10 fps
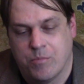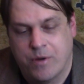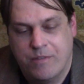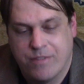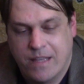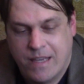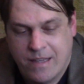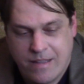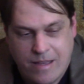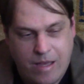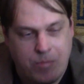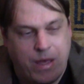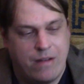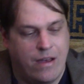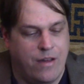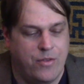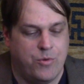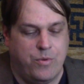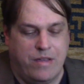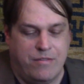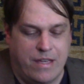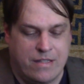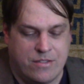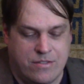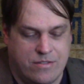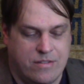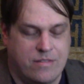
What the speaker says: briefly about other weavings